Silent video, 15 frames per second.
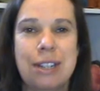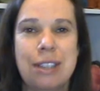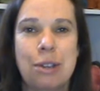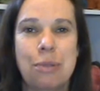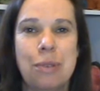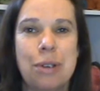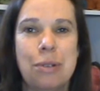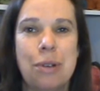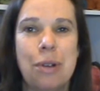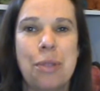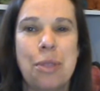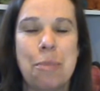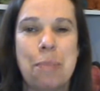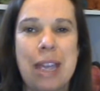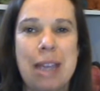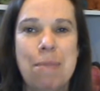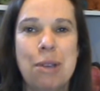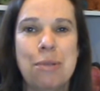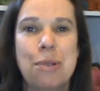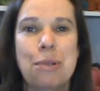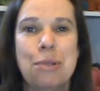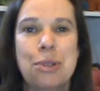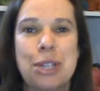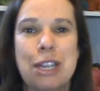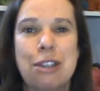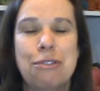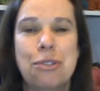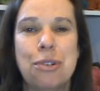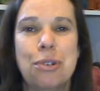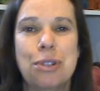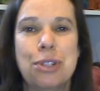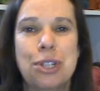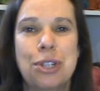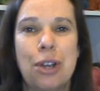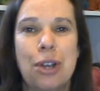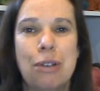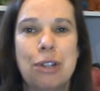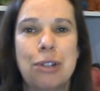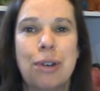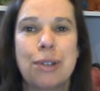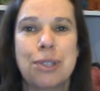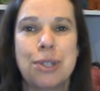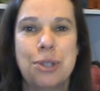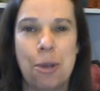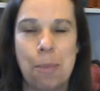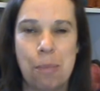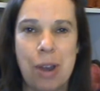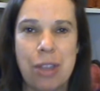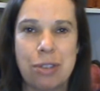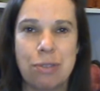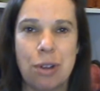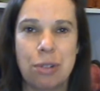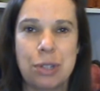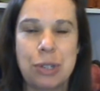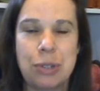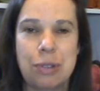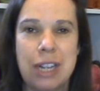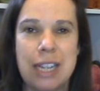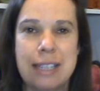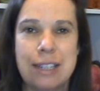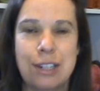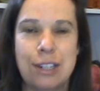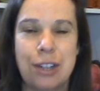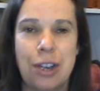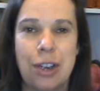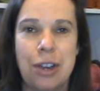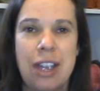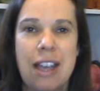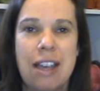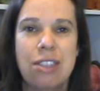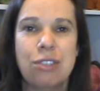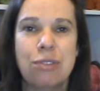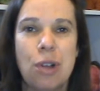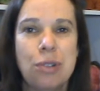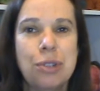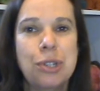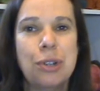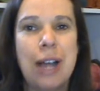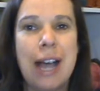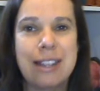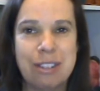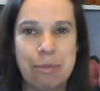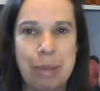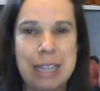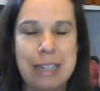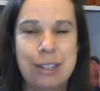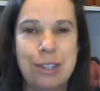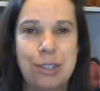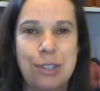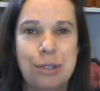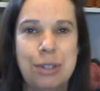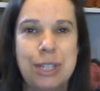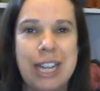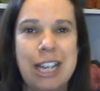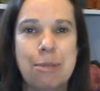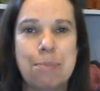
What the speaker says: the beam that we were looking for to go across the top where the roller door needs to go. The roller door hasn't been installed yet,